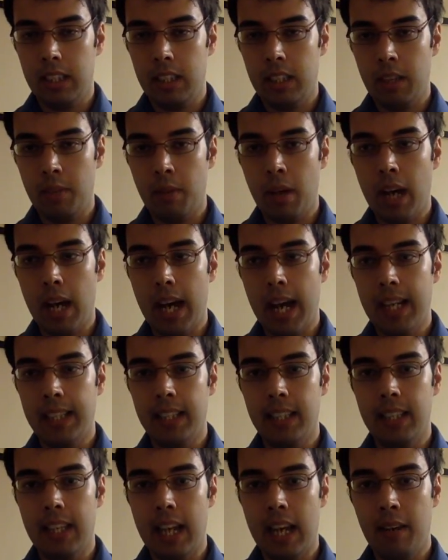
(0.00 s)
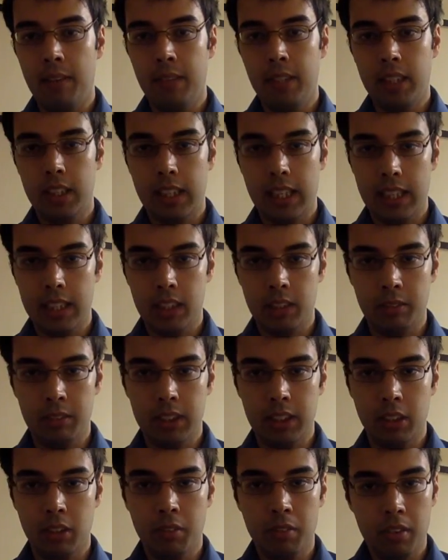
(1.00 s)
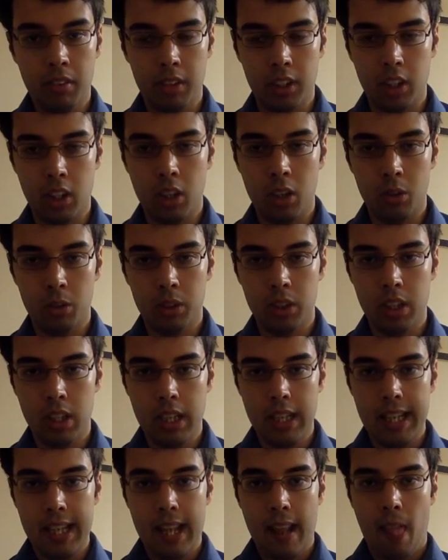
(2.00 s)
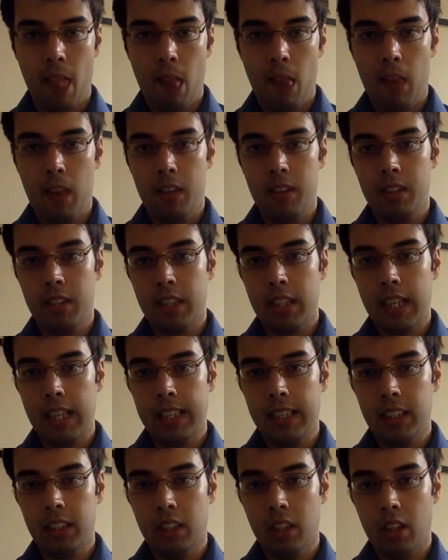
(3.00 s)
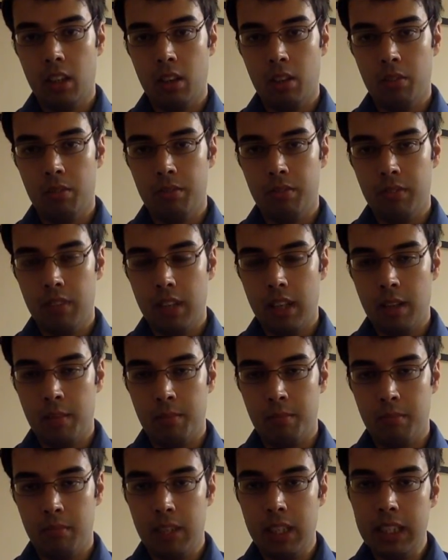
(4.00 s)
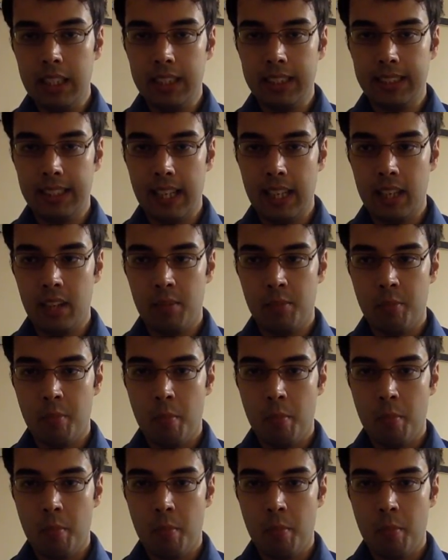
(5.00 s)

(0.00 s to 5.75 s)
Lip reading: they were higher than now in the case of silver and gold. In the case of real estate,